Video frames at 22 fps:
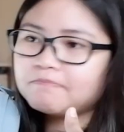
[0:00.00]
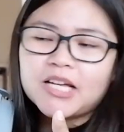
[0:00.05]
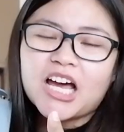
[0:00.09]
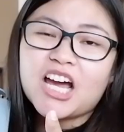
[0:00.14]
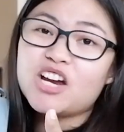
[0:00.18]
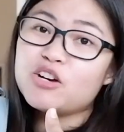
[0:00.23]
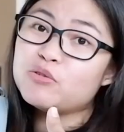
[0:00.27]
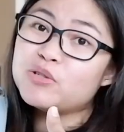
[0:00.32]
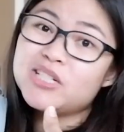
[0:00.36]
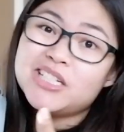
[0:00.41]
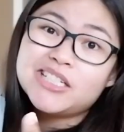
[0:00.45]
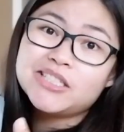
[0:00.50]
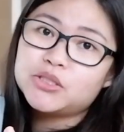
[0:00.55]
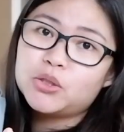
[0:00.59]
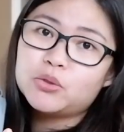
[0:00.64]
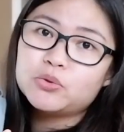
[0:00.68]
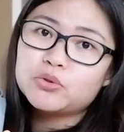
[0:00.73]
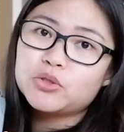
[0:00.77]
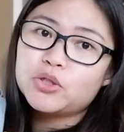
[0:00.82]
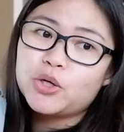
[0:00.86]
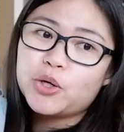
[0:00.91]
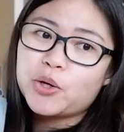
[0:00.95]
I really
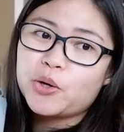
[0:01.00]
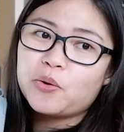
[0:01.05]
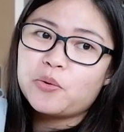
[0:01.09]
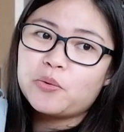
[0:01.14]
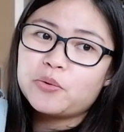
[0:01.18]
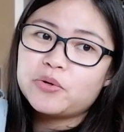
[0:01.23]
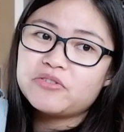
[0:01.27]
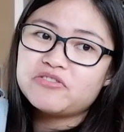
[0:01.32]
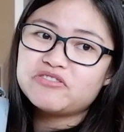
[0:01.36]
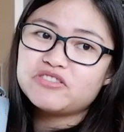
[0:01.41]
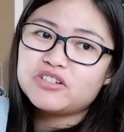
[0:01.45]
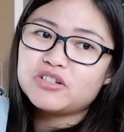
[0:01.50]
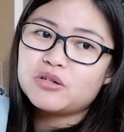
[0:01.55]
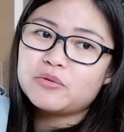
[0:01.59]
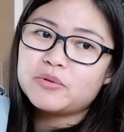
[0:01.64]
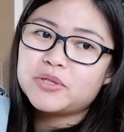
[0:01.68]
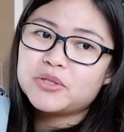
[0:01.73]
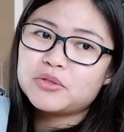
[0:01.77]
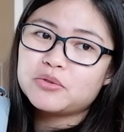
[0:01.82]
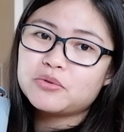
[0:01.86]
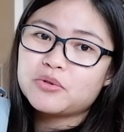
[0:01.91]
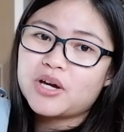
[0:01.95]
don't know. If they're
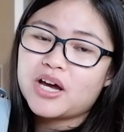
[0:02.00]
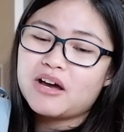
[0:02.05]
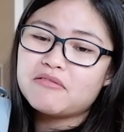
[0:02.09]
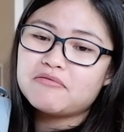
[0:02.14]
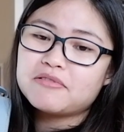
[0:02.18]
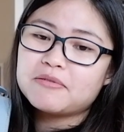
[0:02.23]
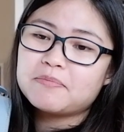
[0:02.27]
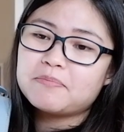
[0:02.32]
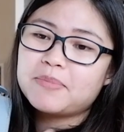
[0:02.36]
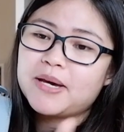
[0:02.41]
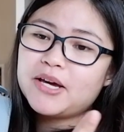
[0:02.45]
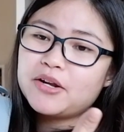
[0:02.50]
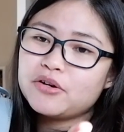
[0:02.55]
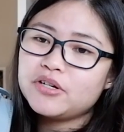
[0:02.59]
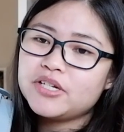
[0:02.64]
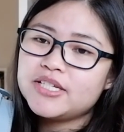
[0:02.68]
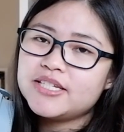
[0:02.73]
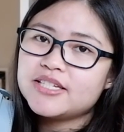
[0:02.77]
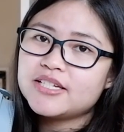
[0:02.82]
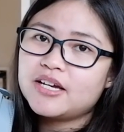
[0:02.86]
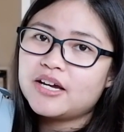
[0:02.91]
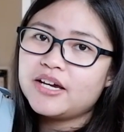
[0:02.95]
going to have a better
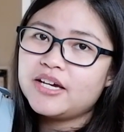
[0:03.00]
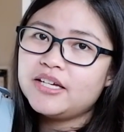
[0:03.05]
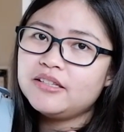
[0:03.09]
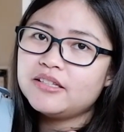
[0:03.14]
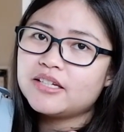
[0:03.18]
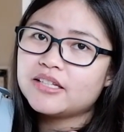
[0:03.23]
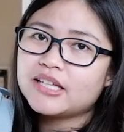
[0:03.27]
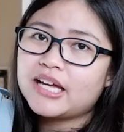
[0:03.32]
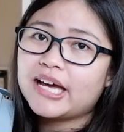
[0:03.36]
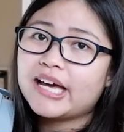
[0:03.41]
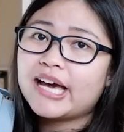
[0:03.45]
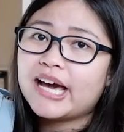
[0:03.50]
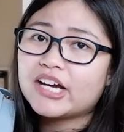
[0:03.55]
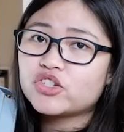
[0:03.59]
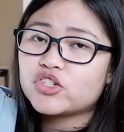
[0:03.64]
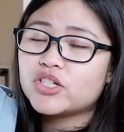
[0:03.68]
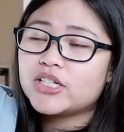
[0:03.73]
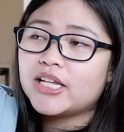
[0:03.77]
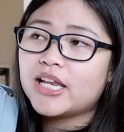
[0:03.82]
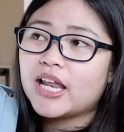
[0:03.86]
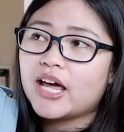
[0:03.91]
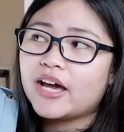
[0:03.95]
design that I
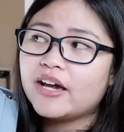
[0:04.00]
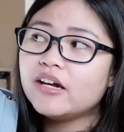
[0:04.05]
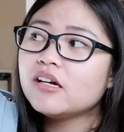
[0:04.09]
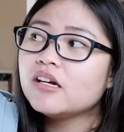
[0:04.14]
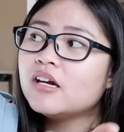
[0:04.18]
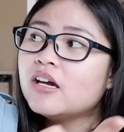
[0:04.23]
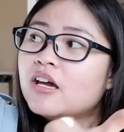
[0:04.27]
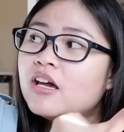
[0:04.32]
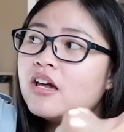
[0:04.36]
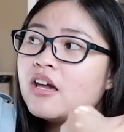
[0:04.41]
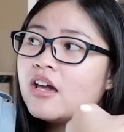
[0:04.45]
actually like